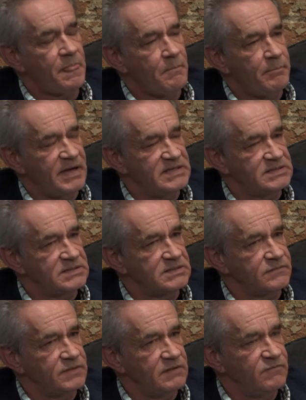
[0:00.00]
basis
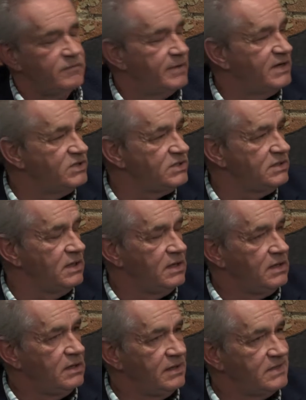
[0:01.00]
of the information,
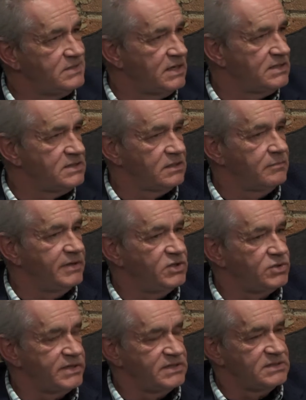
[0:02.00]
and that data can be
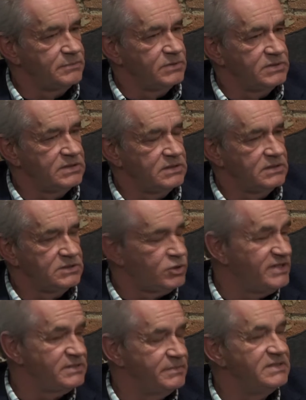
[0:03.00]

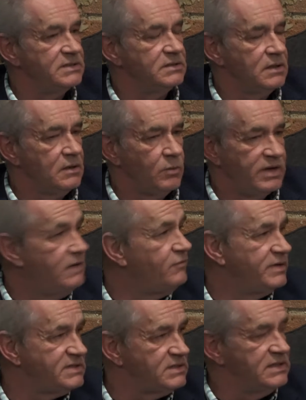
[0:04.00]
transmitted whenever
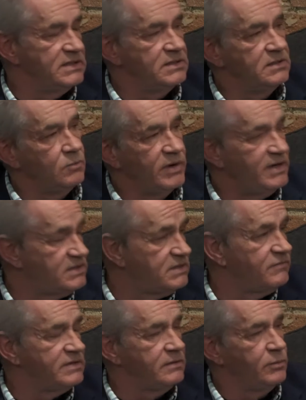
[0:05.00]
it's needed and
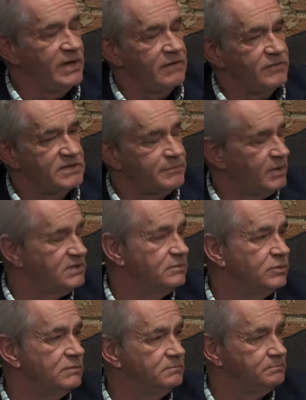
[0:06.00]
whenever it's possible.